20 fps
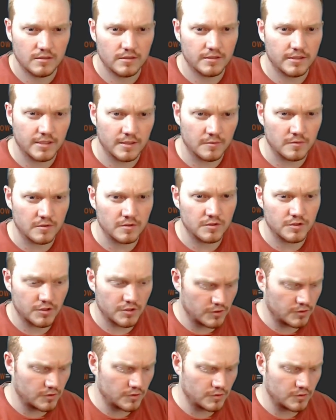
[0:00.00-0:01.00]
And I'm going to
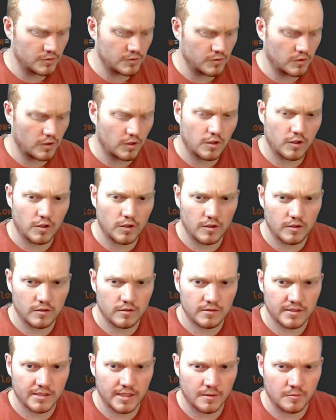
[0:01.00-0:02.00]
do
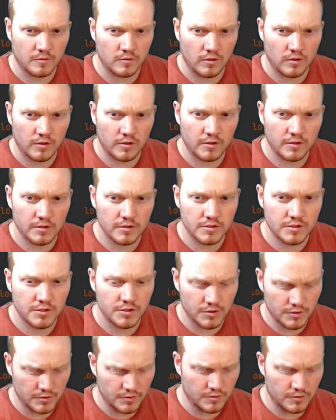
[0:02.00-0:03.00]
capital R
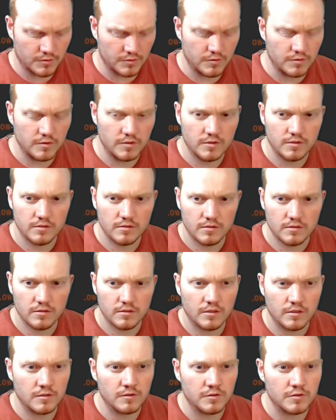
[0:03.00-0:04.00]
two
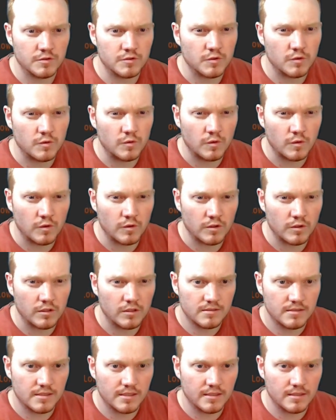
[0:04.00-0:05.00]
underscore
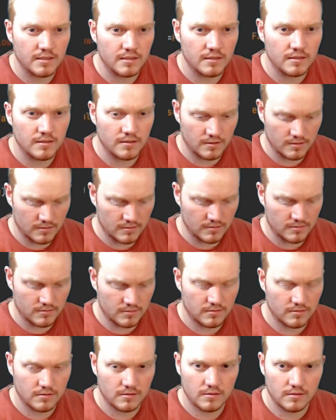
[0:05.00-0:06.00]
taking
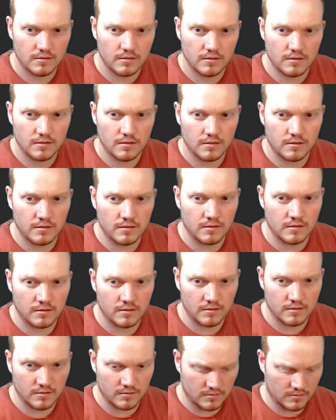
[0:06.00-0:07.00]

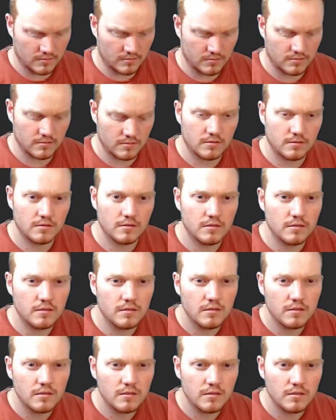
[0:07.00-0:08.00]
the
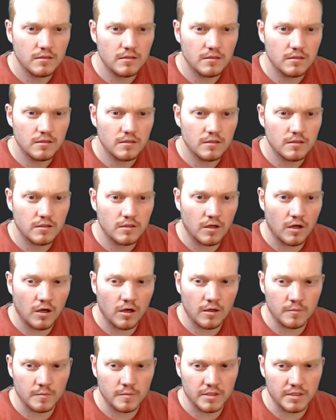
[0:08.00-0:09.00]

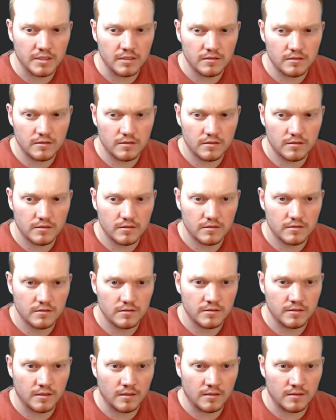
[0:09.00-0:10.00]
comlink
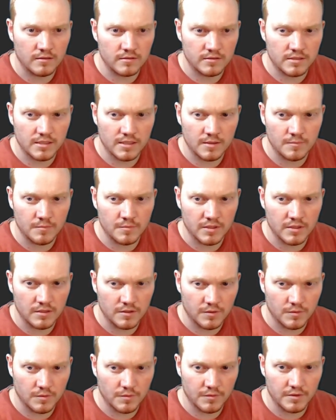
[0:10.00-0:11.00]
dot M P
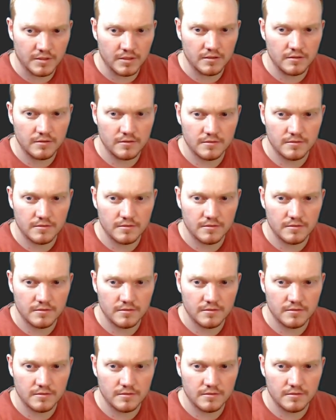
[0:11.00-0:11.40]
three